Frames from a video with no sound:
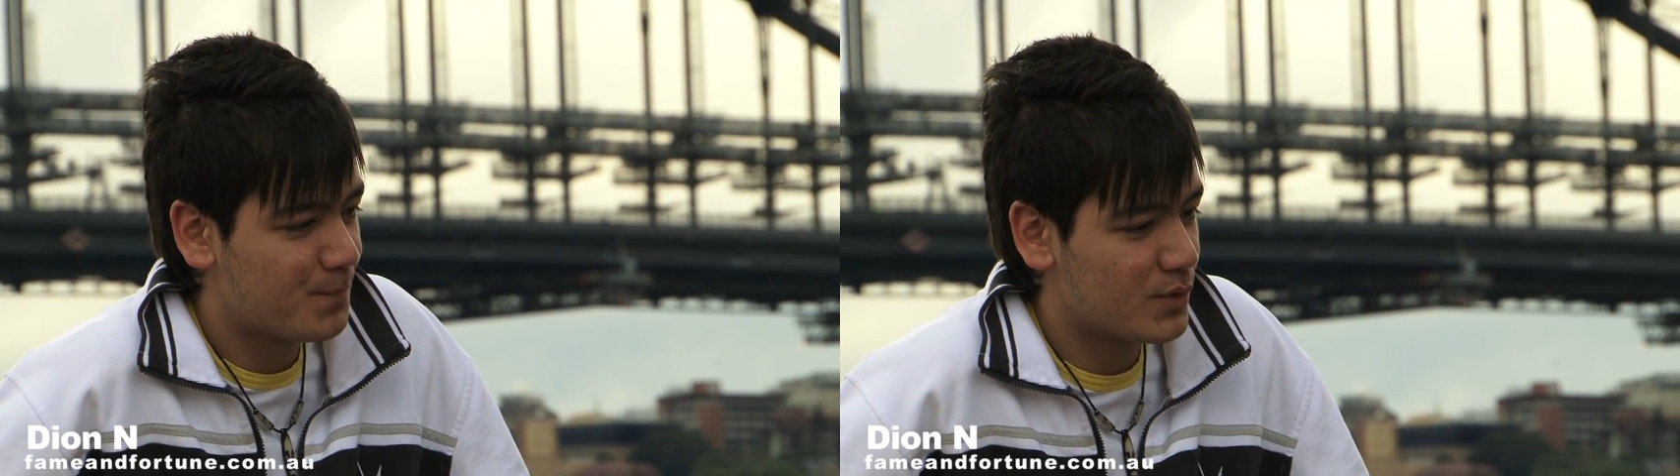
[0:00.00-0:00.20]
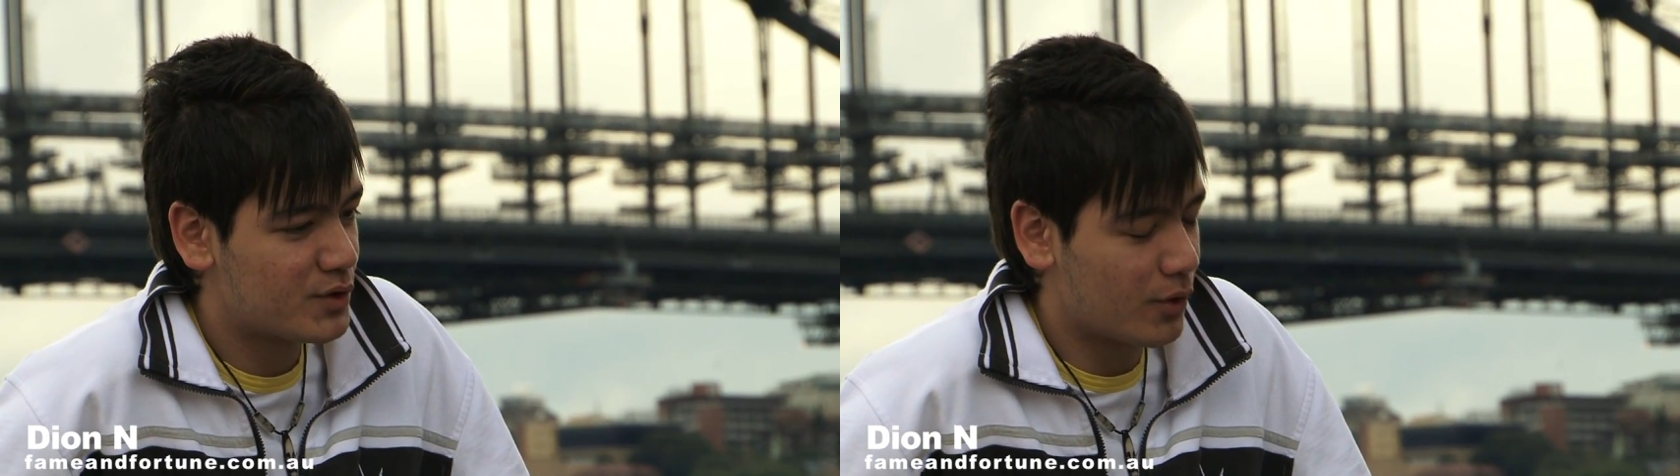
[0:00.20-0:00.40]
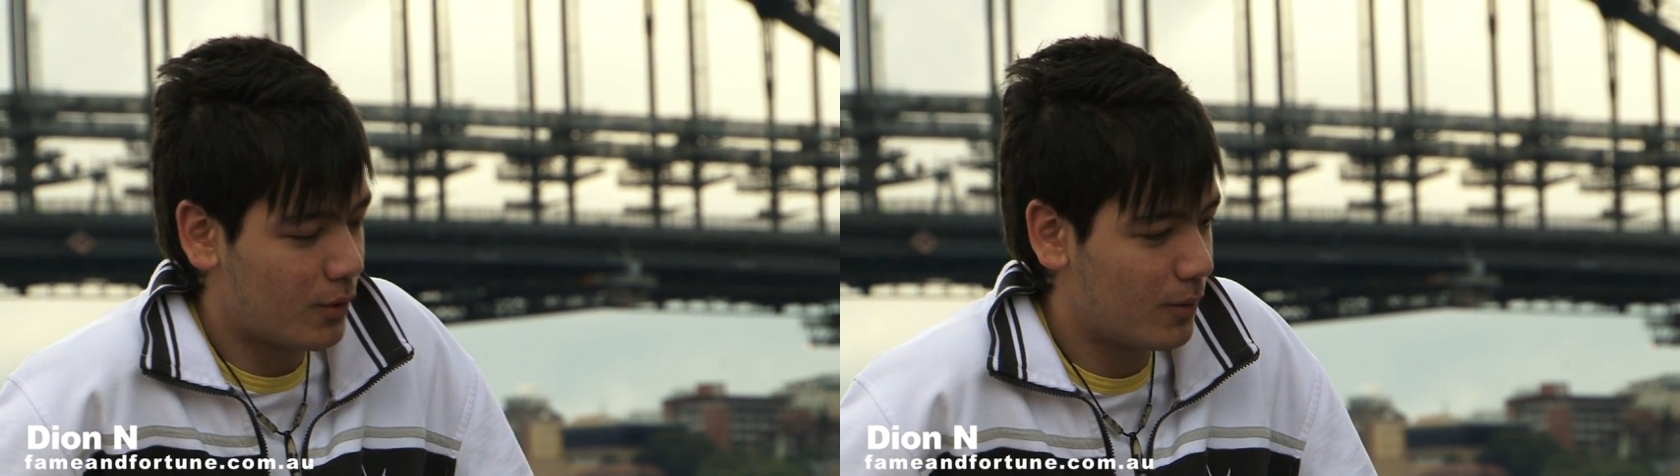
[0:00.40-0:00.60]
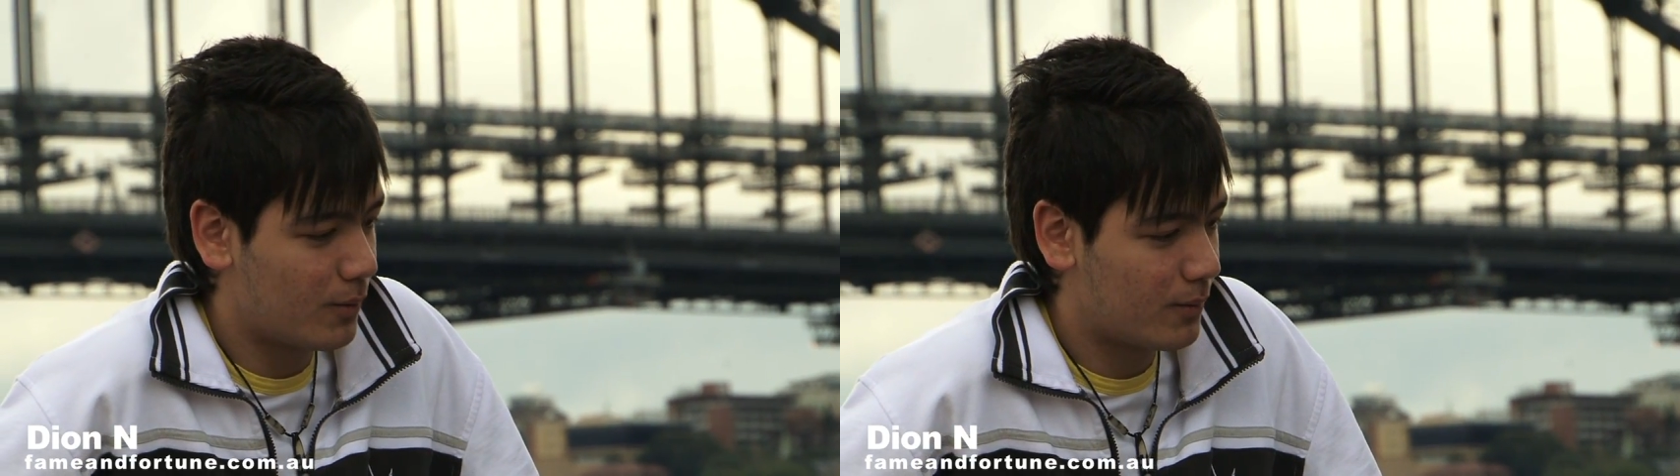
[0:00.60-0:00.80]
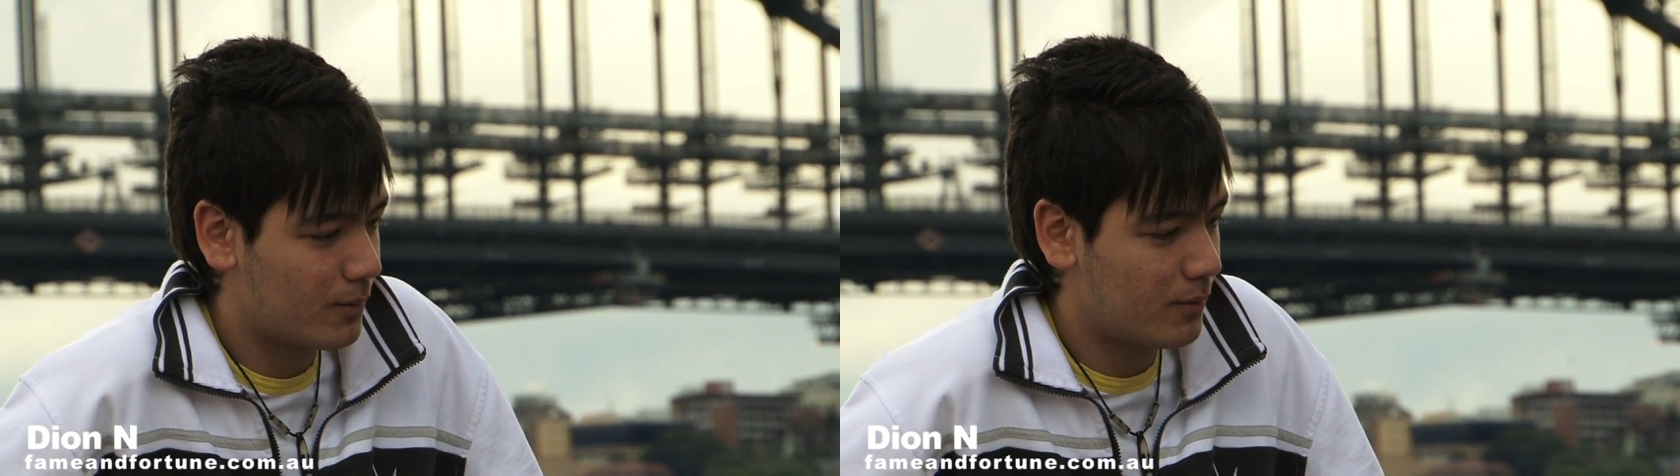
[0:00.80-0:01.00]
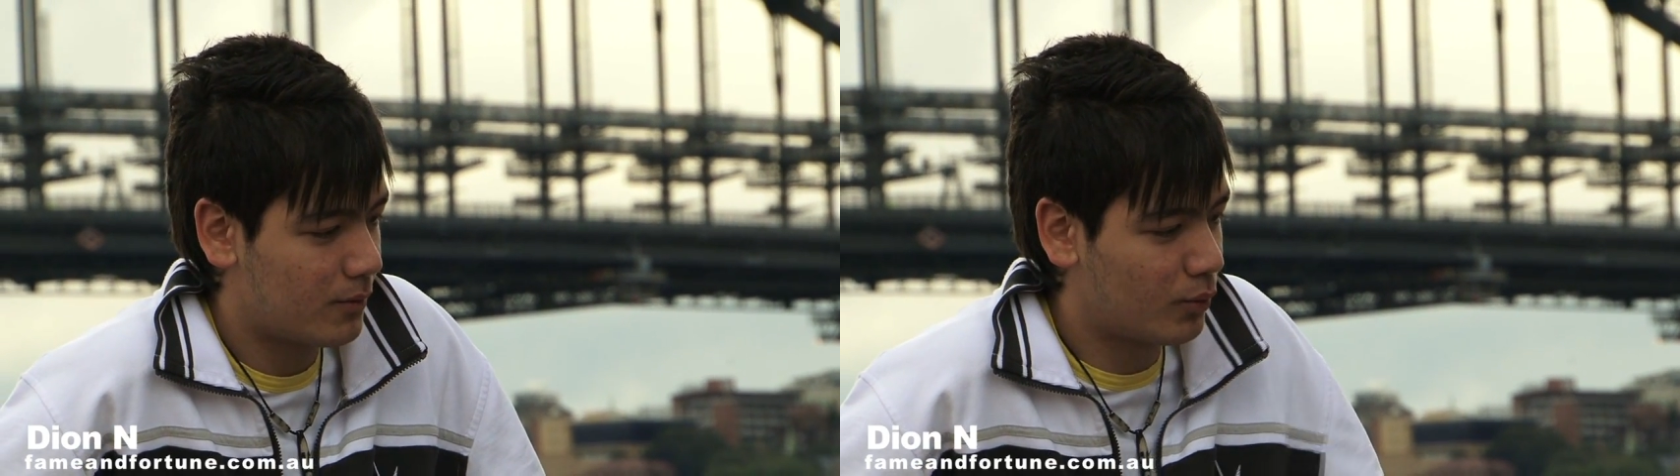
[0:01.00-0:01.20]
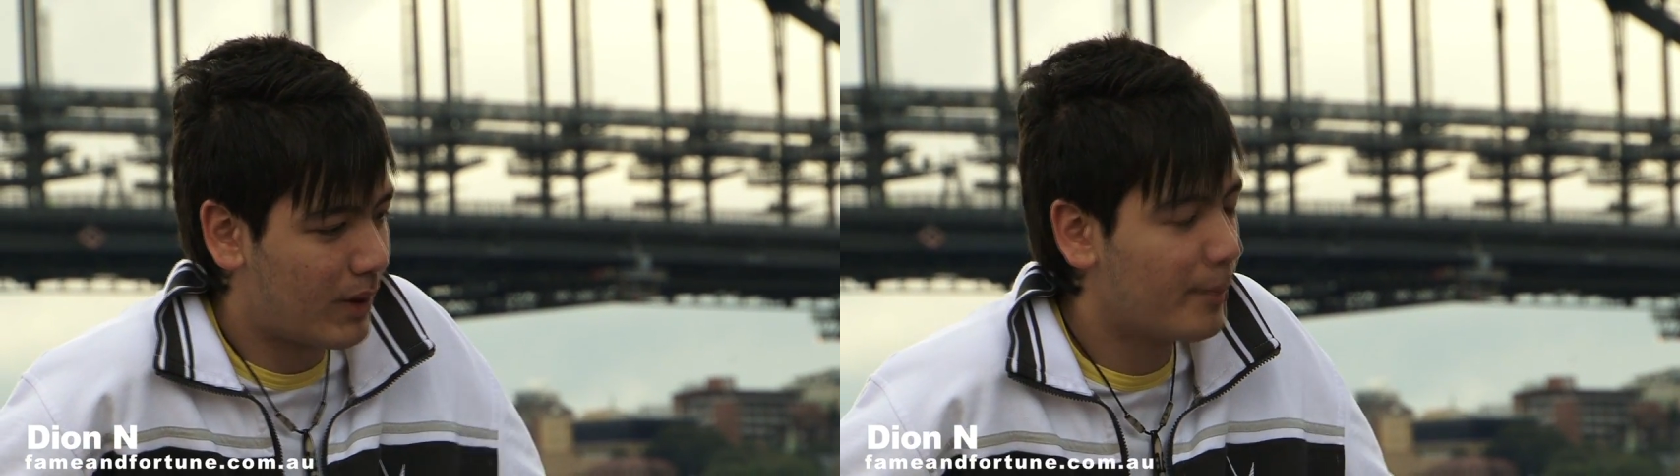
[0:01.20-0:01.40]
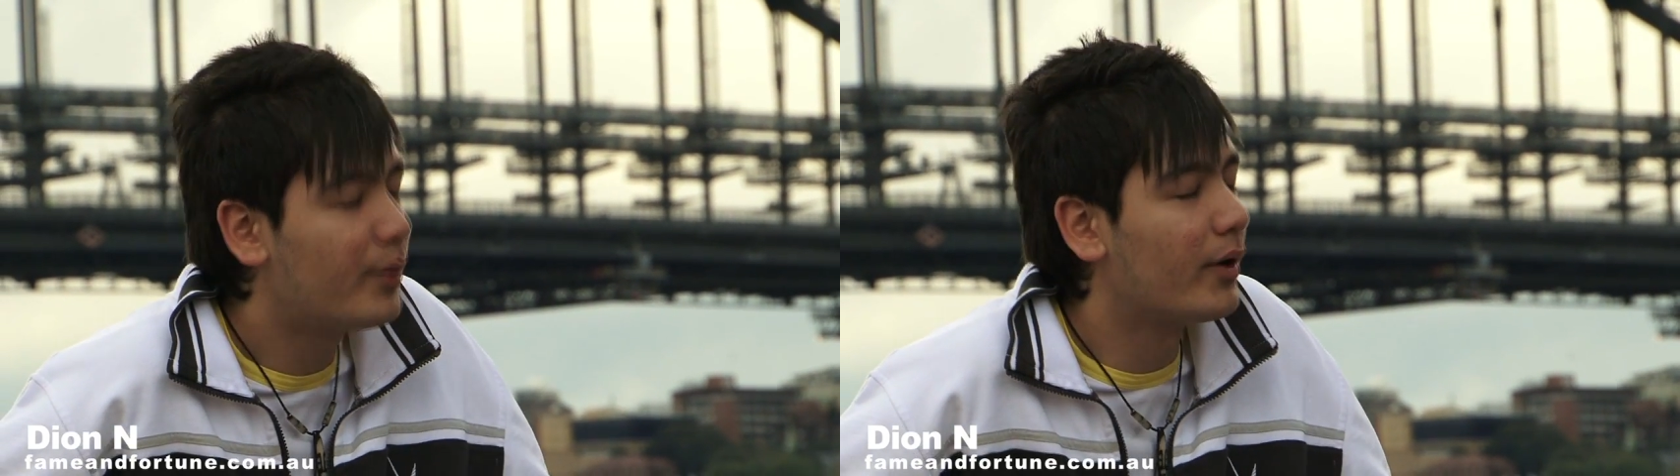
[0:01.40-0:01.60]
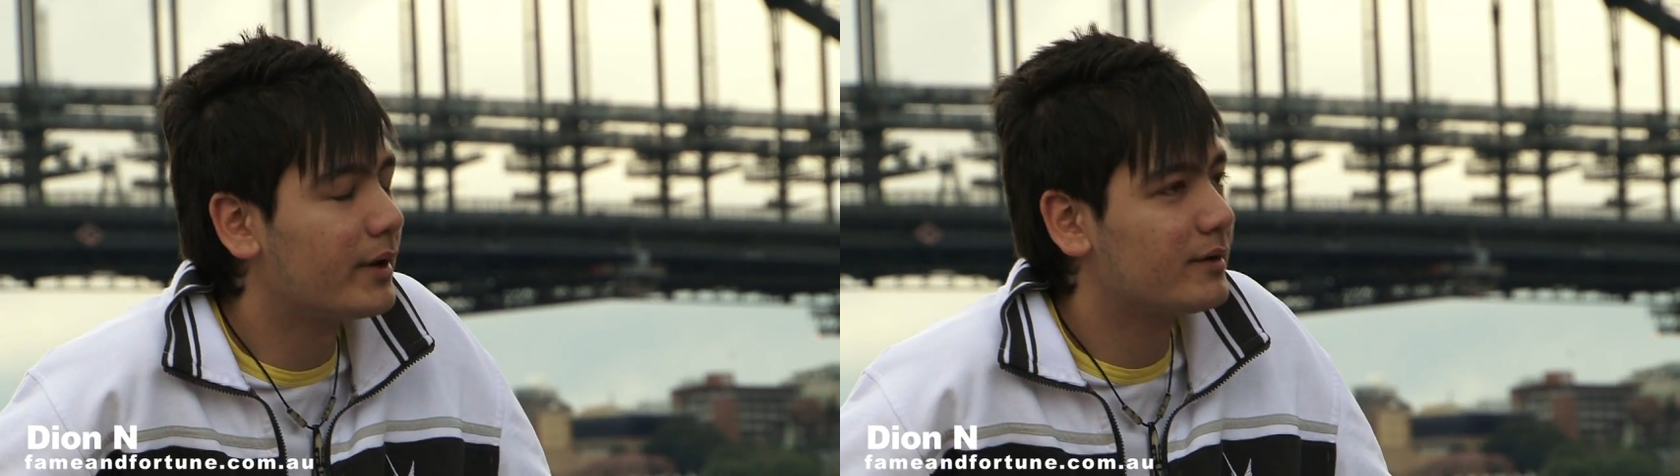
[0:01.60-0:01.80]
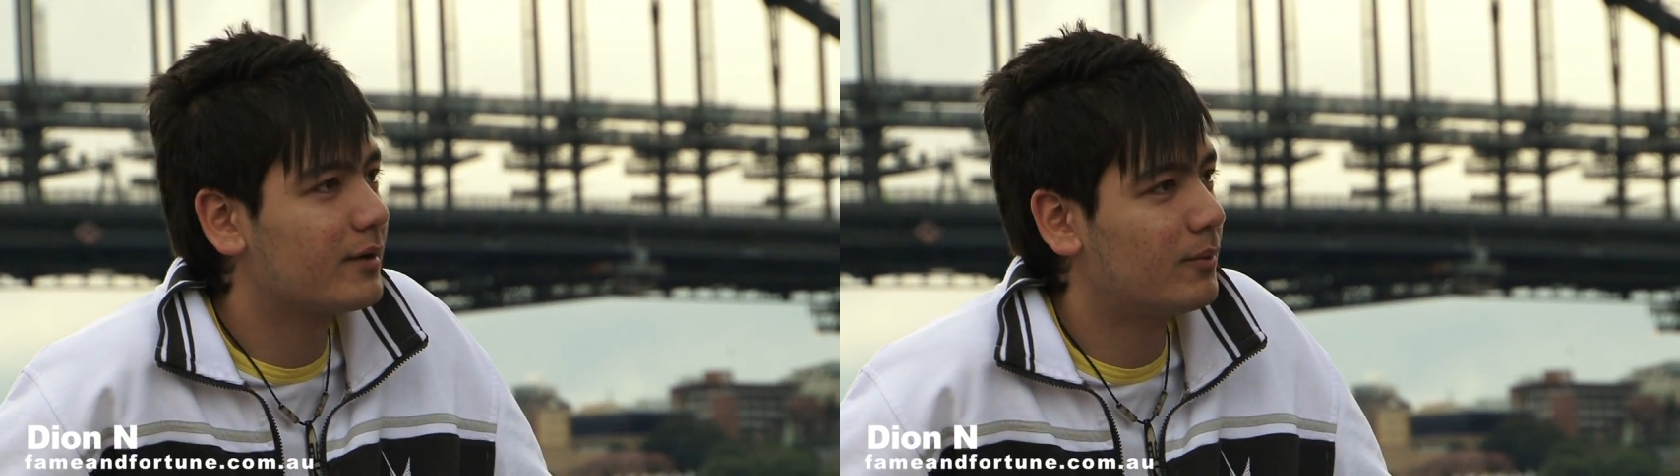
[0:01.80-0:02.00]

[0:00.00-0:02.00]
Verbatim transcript: So on one point,